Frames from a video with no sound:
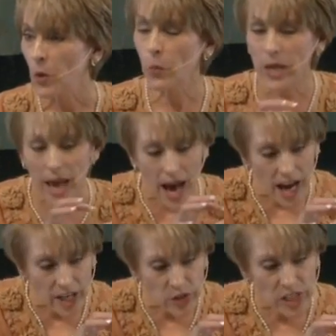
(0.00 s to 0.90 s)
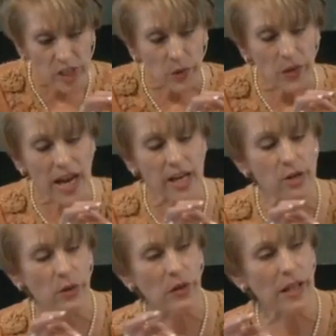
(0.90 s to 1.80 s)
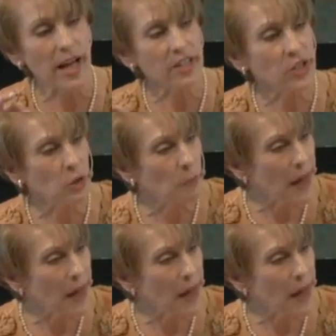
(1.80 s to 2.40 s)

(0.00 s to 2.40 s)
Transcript: we actually create neurological